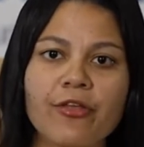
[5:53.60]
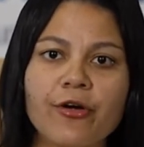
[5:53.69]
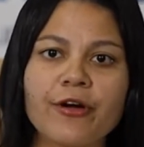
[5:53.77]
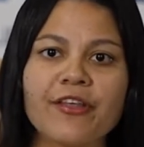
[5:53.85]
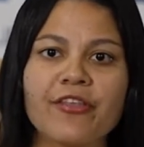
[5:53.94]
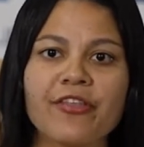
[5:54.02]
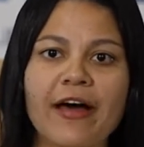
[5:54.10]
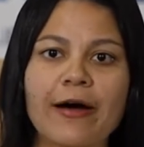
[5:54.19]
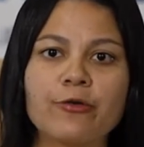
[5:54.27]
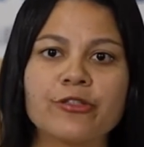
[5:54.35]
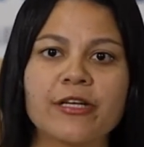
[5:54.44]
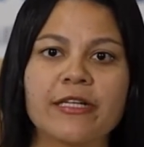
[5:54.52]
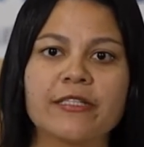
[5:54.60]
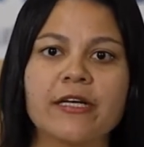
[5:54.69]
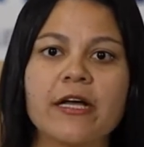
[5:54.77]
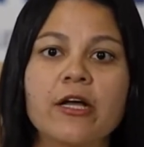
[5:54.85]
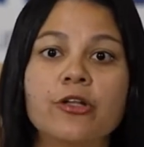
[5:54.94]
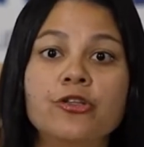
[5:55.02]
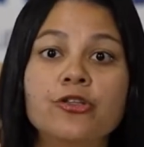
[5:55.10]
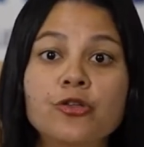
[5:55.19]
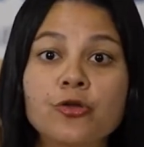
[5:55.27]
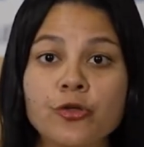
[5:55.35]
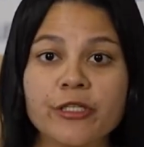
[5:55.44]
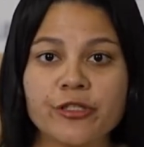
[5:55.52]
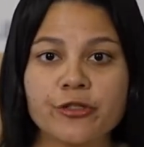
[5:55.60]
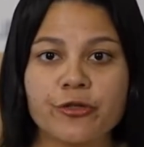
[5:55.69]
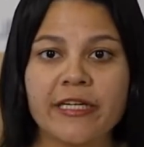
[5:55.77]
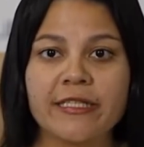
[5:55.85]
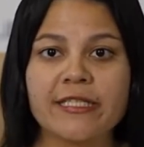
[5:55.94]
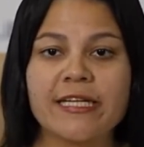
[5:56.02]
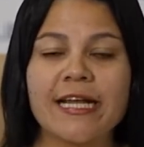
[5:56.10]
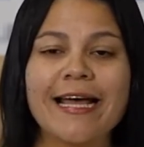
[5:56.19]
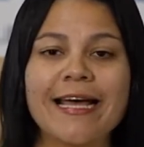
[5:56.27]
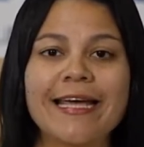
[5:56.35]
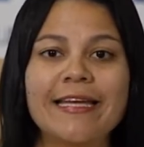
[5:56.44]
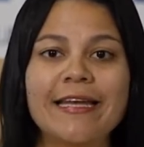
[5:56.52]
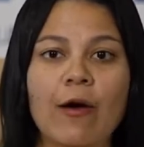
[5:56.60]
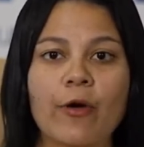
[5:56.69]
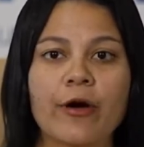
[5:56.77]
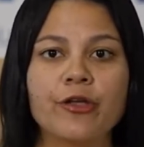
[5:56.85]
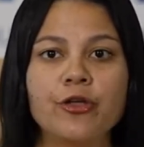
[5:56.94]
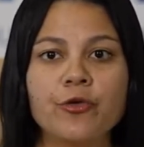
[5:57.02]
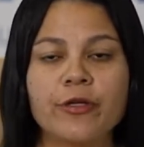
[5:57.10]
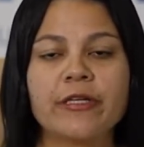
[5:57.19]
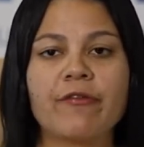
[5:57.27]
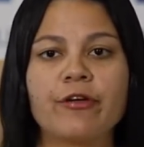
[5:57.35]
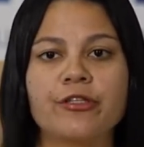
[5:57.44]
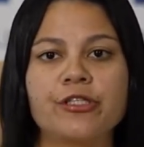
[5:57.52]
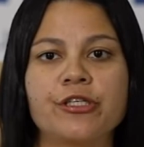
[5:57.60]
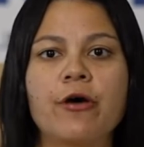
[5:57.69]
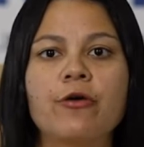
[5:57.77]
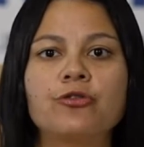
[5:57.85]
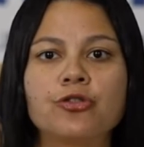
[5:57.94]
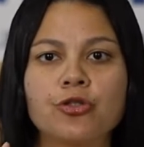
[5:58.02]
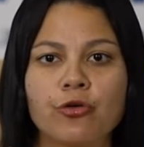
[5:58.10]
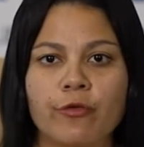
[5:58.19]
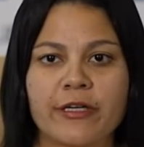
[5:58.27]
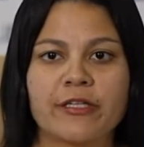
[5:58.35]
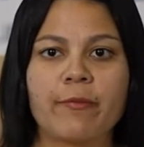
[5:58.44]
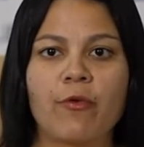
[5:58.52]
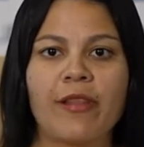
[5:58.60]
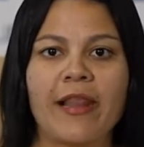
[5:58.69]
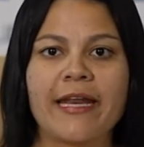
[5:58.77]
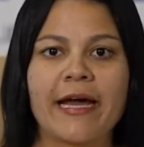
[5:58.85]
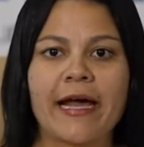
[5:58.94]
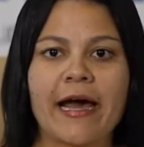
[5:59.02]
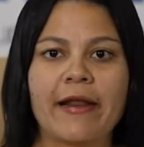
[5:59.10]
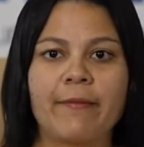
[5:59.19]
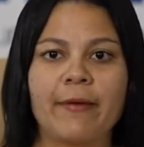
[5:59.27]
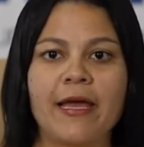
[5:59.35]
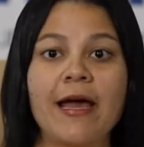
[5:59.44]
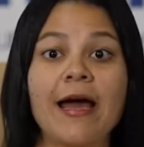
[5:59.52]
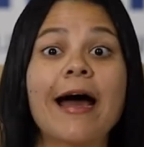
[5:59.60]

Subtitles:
30,000 new students in our UNWTO Tourism Online Academy.